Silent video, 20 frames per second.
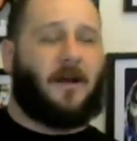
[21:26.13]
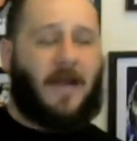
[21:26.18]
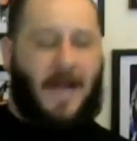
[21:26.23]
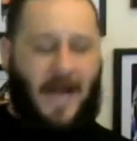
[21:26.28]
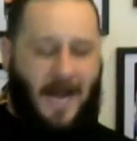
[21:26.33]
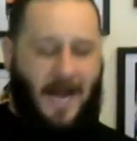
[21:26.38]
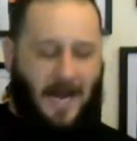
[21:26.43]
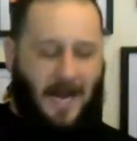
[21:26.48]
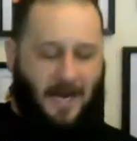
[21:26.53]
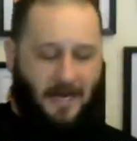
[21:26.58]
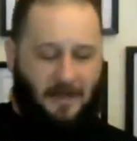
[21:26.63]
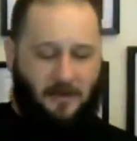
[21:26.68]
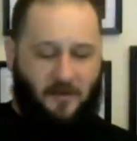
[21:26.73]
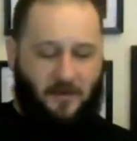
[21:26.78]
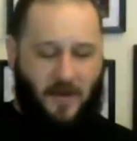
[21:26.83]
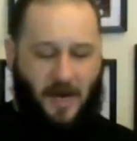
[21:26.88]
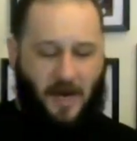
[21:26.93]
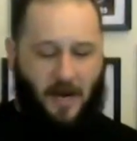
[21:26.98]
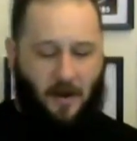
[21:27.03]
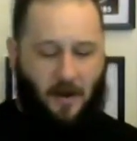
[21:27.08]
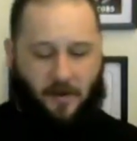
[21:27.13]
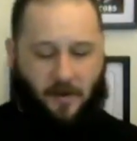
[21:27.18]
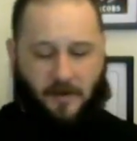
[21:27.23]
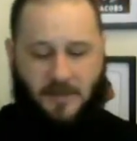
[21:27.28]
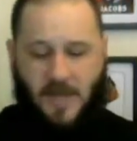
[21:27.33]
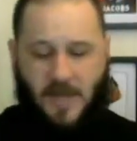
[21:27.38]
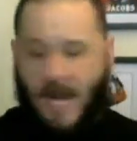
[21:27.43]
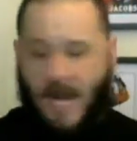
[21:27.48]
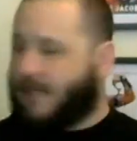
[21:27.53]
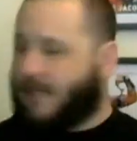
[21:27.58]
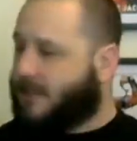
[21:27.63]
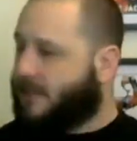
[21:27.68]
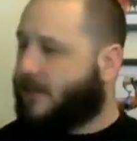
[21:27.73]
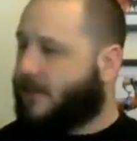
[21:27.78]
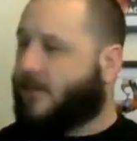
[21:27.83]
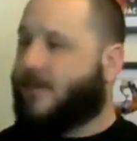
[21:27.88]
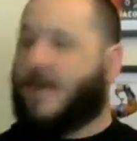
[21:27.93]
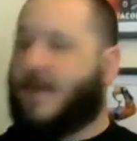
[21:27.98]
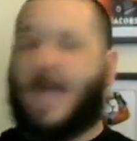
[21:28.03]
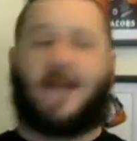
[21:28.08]
and they're the
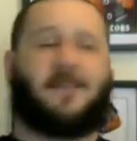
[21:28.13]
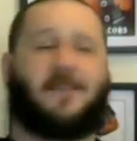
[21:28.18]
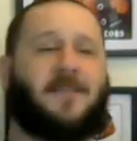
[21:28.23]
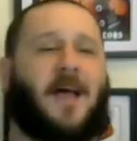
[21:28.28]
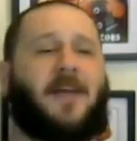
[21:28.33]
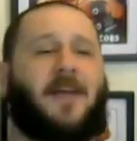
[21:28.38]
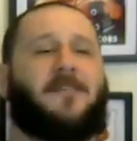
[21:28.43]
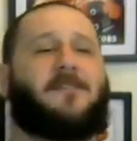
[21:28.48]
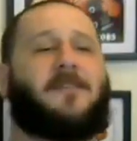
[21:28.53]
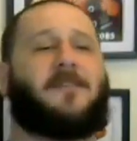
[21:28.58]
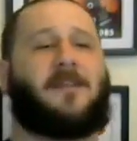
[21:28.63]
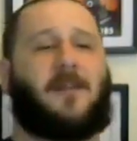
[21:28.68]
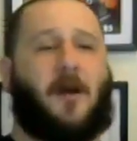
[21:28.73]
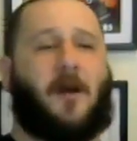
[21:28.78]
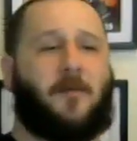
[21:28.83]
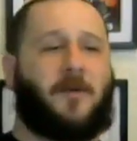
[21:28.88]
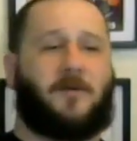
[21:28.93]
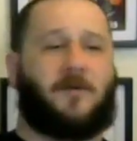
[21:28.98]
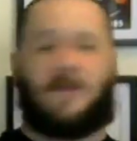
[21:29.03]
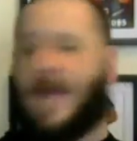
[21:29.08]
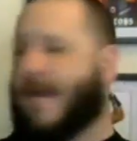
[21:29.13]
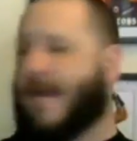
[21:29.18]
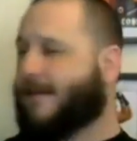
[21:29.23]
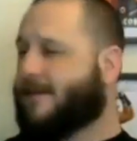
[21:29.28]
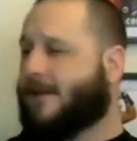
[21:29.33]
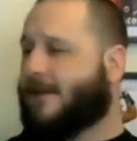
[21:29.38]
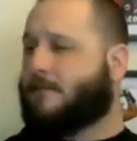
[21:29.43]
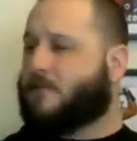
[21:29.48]
XICW tag team